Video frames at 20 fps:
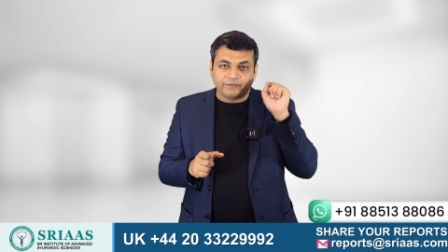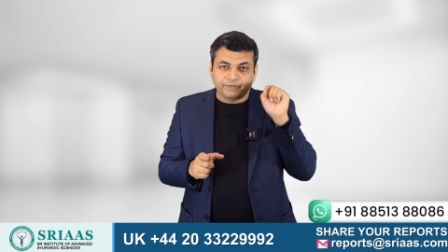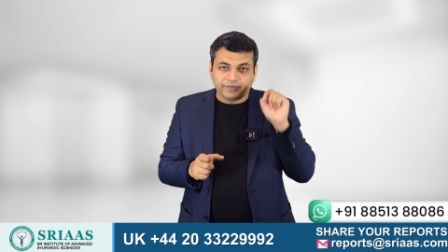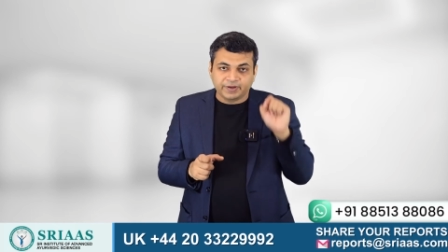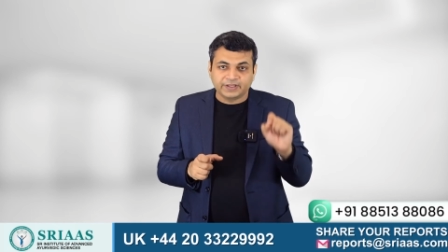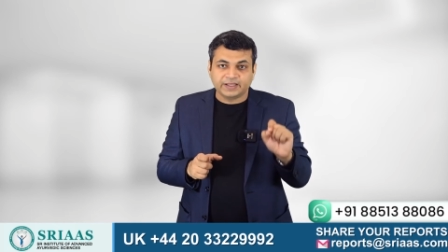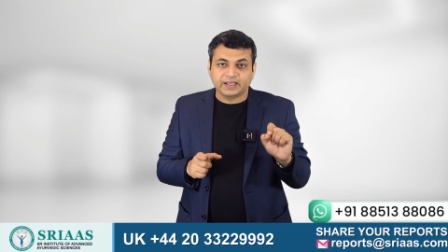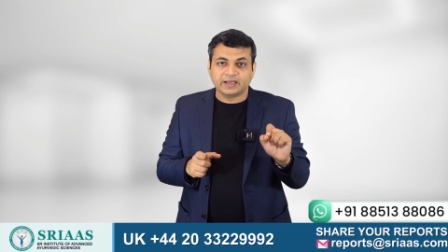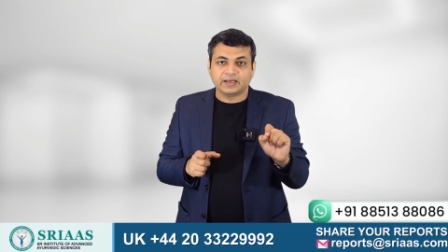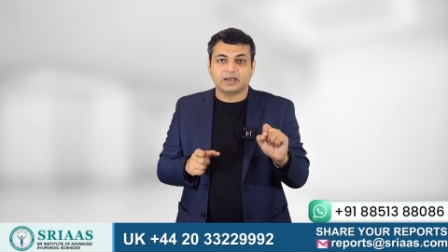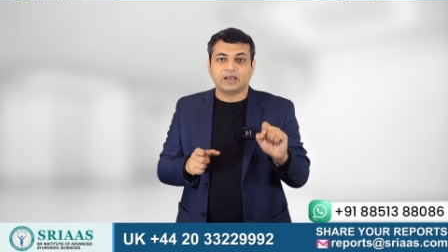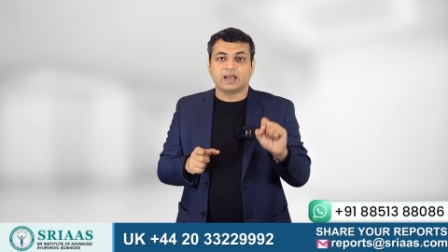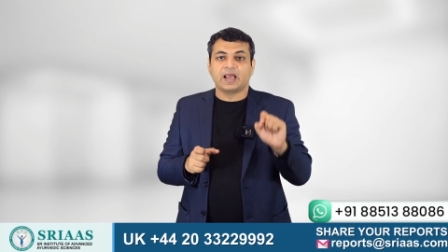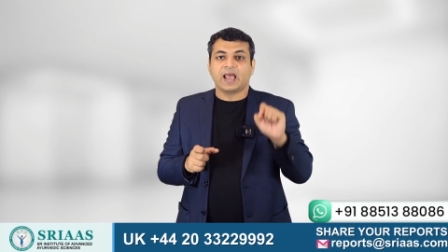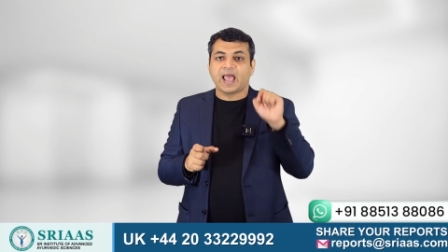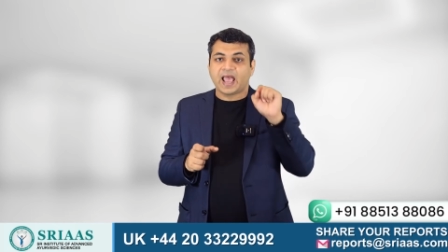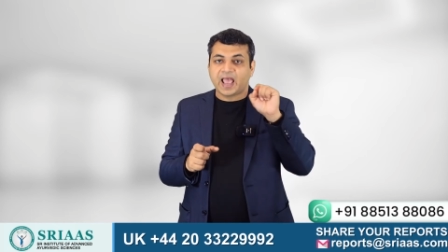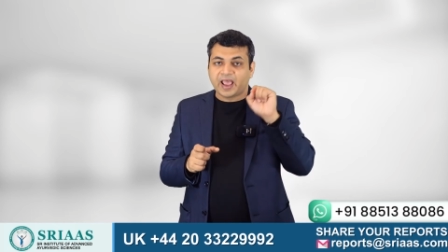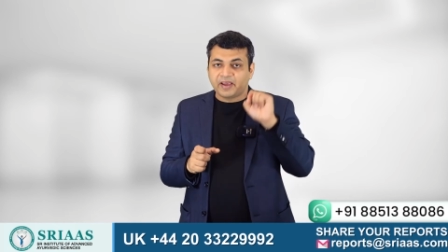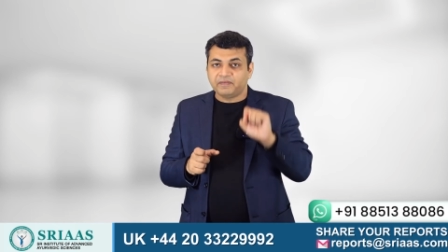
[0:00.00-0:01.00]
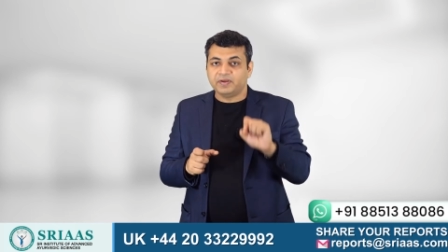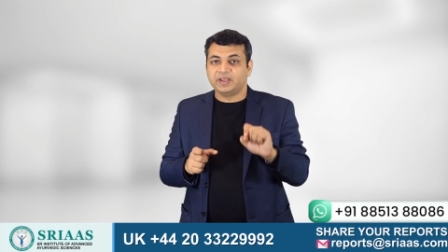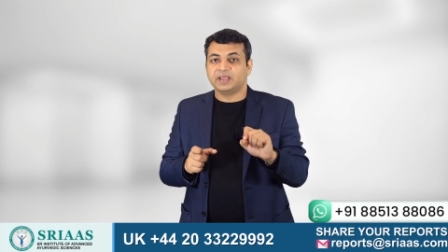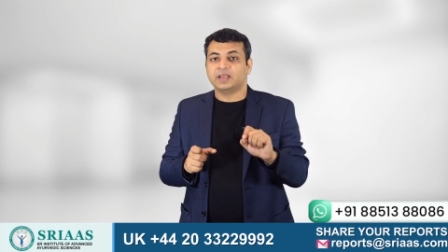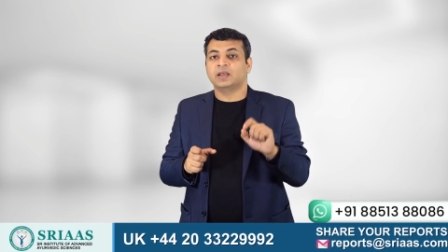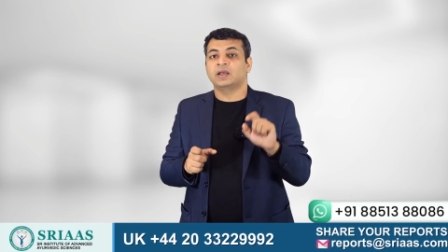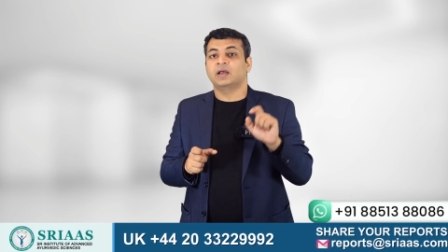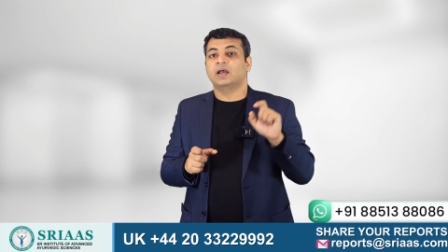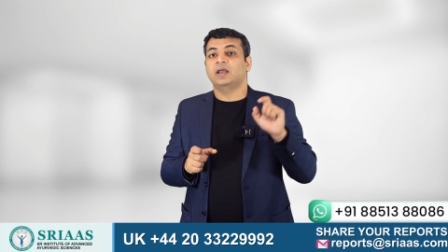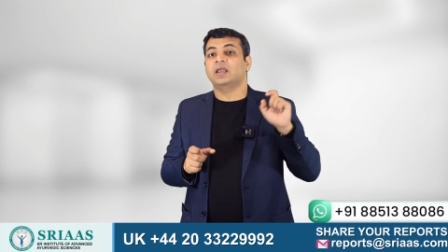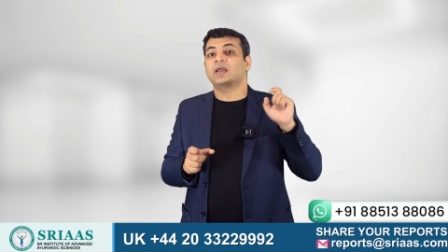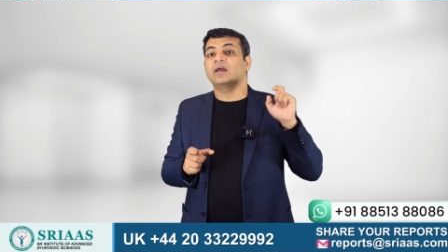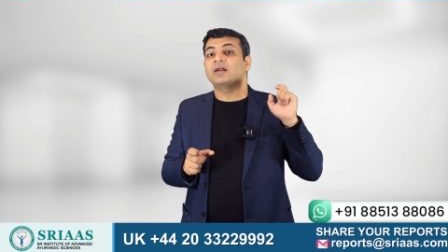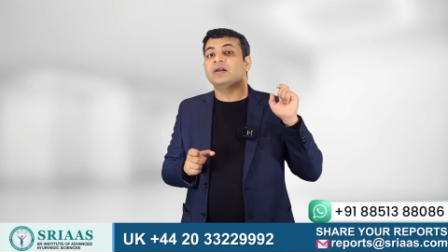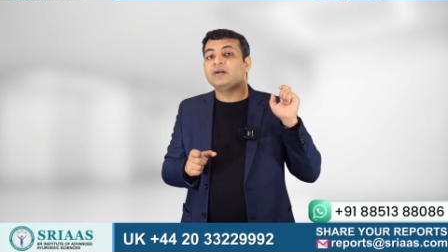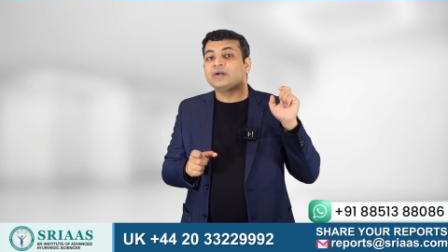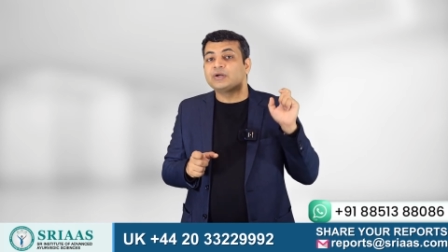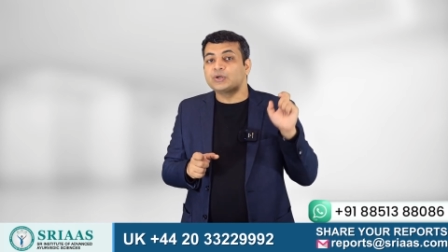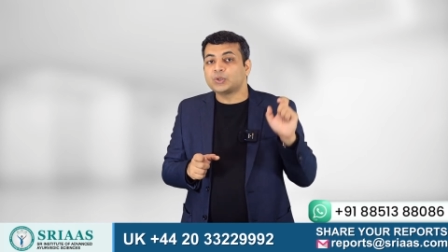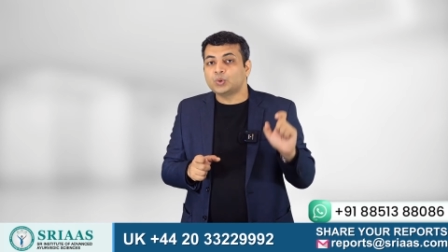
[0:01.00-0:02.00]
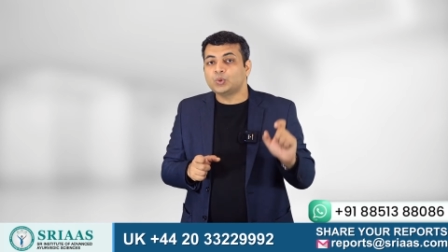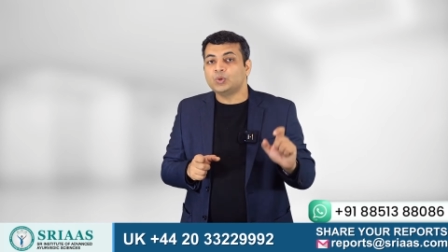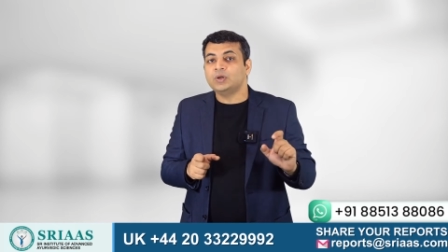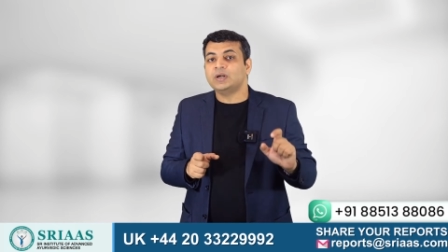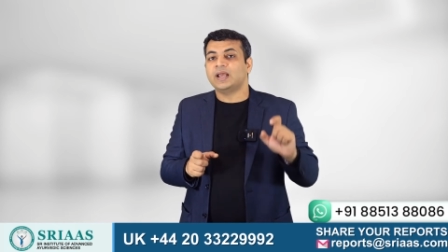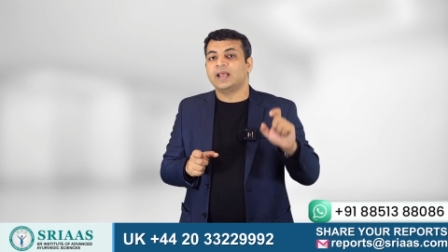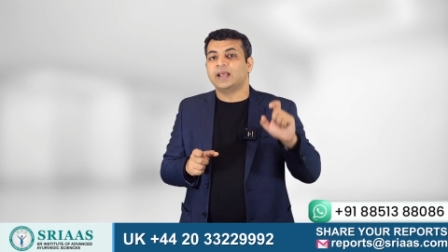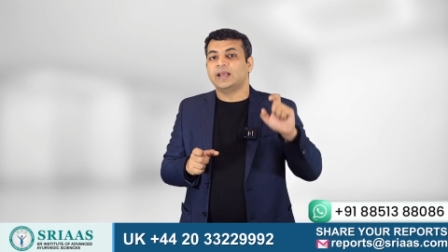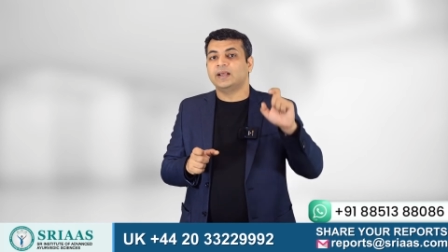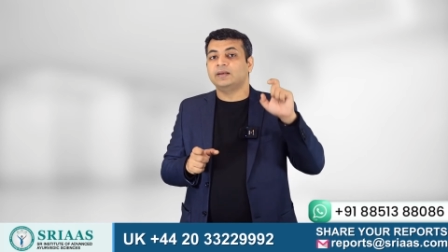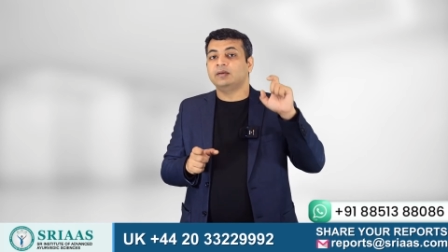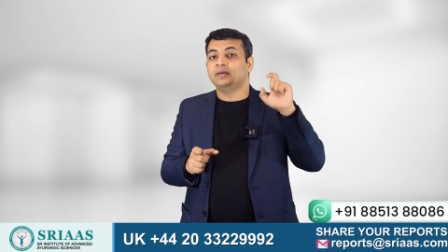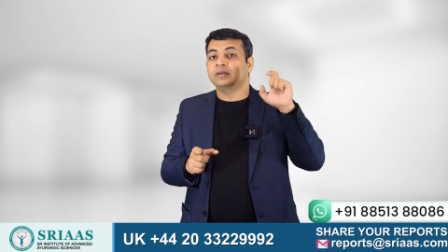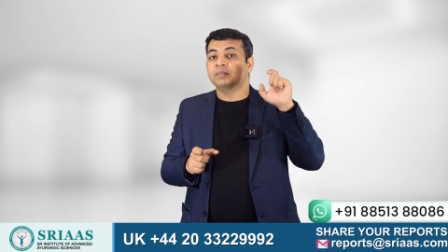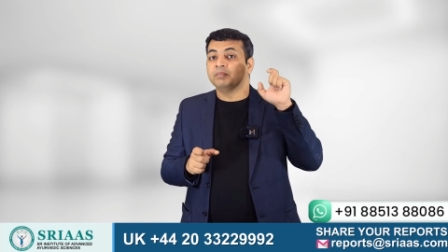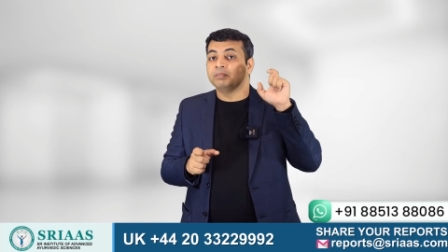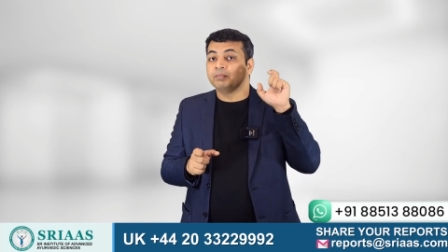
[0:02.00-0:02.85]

With having a controlled and